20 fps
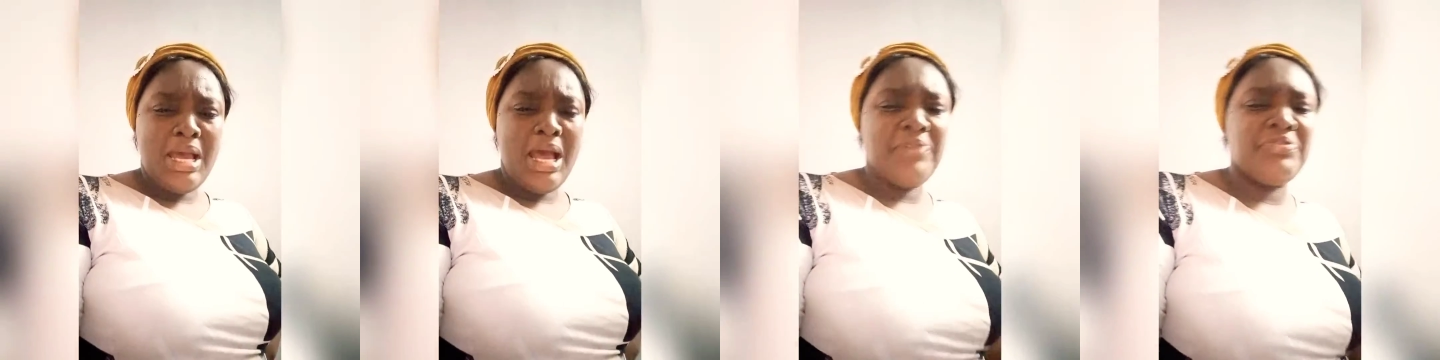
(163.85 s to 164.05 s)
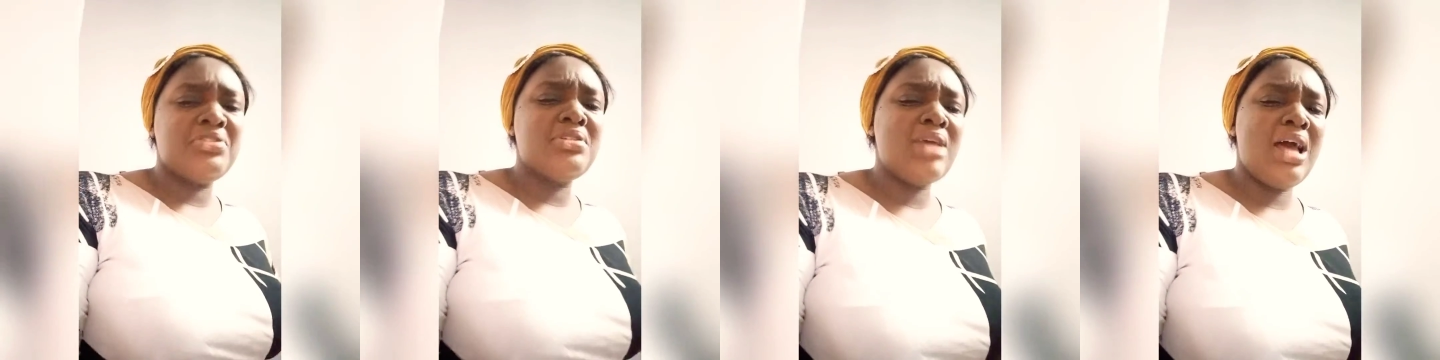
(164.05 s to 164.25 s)

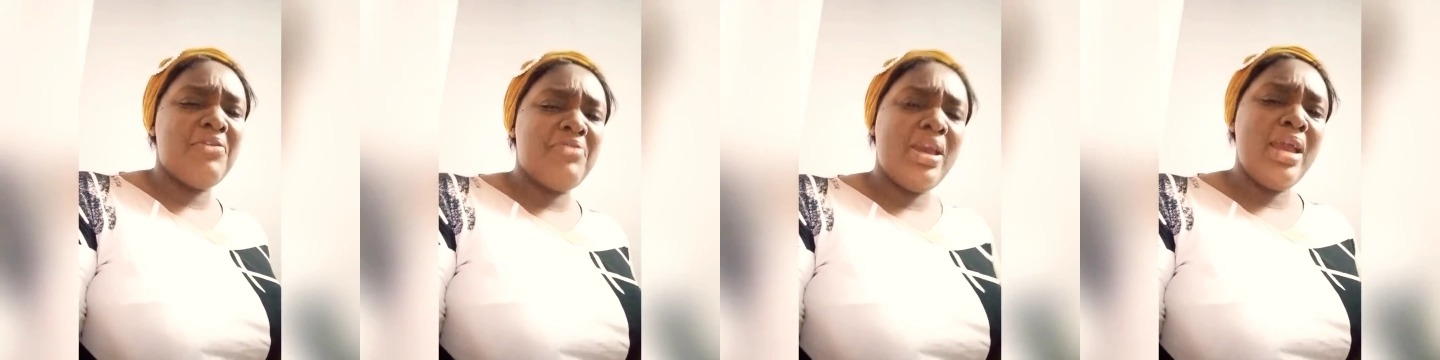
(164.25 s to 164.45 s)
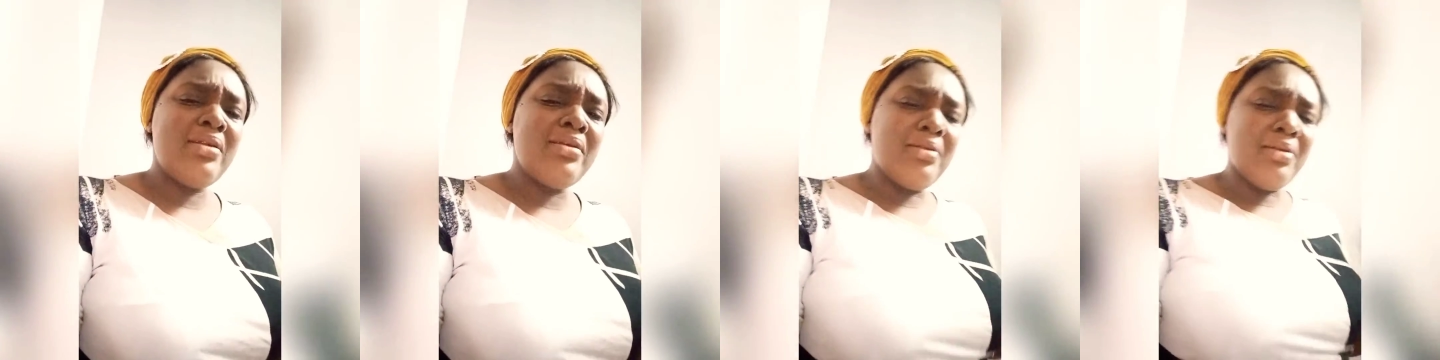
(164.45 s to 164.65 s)

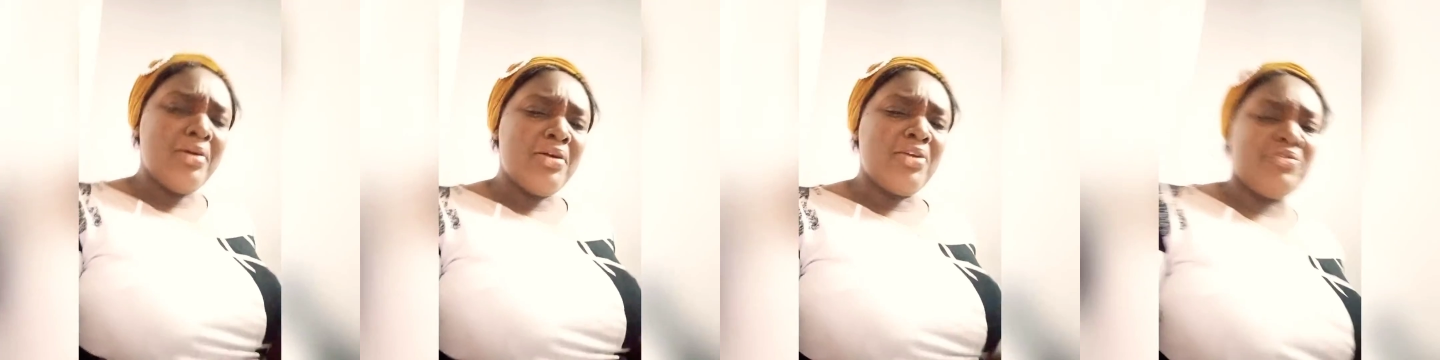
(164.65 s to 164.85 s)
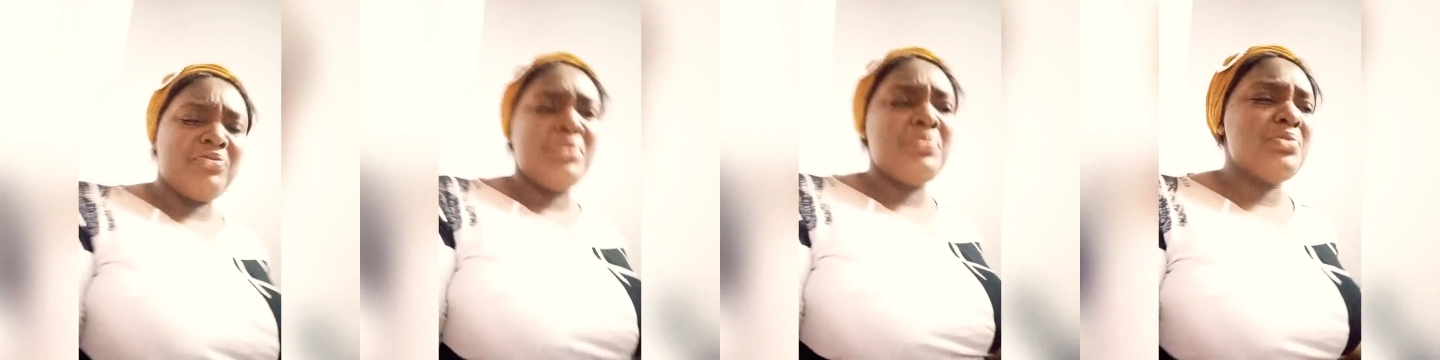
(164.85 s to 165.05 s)
I've heard a
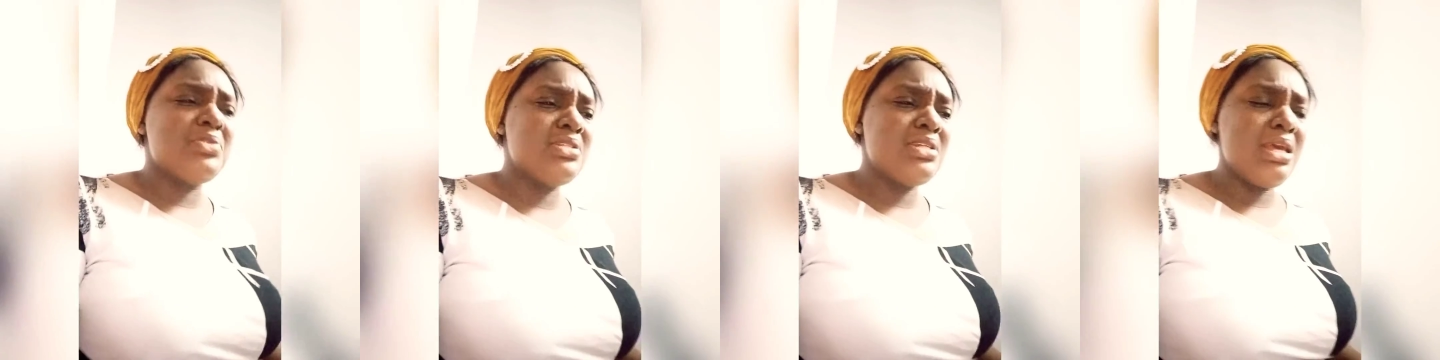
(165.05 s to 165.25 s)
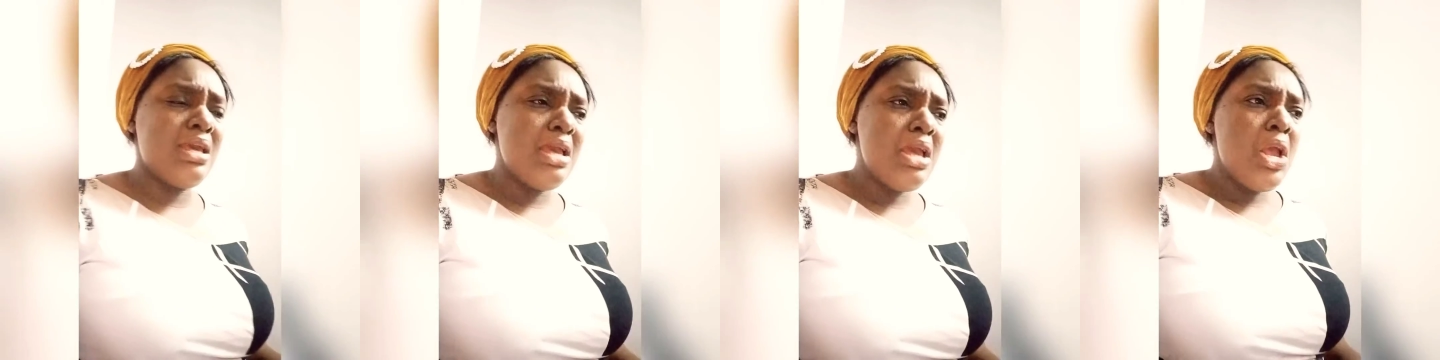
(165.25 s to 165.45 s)
lot of people
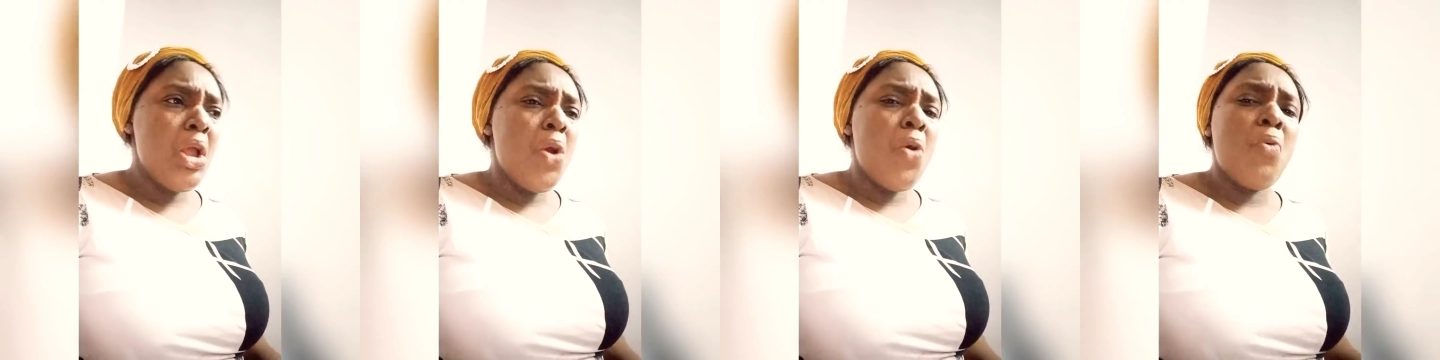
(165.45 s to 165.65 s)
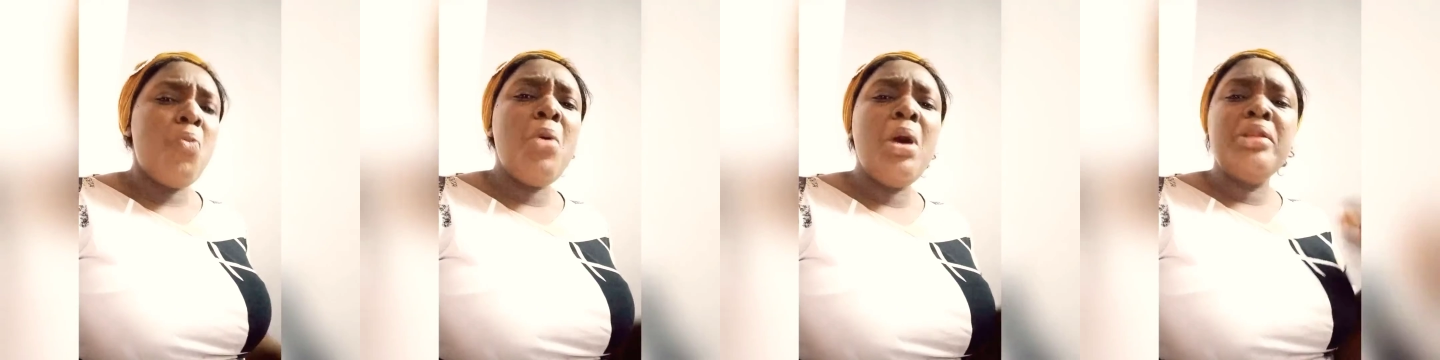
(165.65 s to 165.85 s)
say,
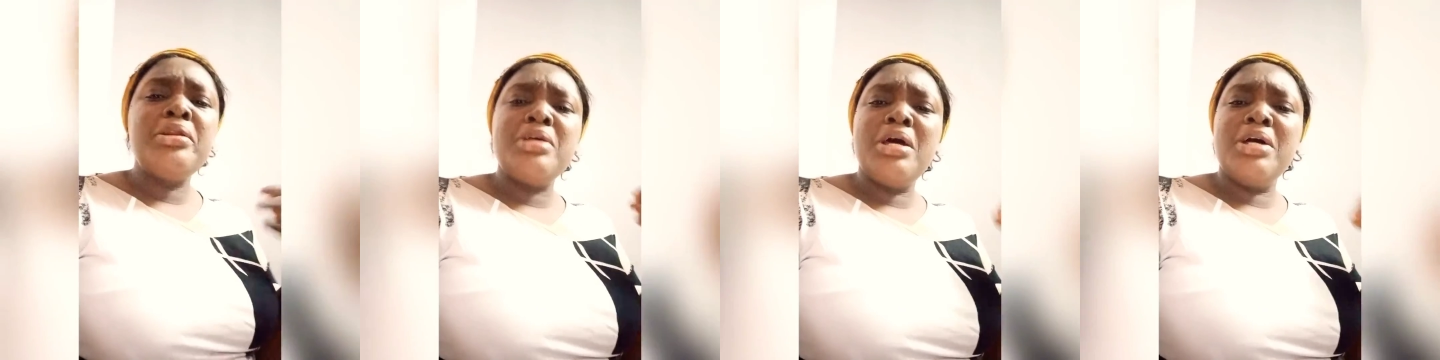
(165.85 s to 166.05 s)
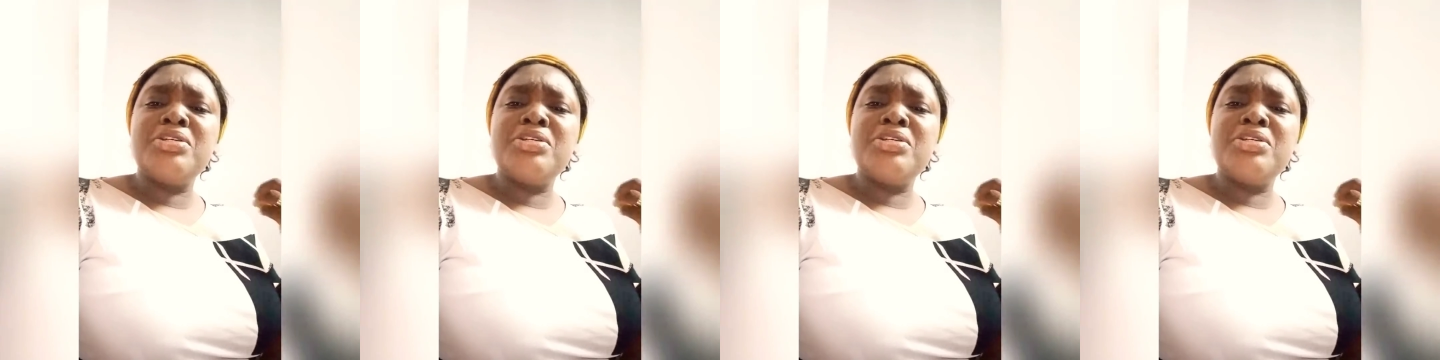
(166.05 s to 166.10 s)
what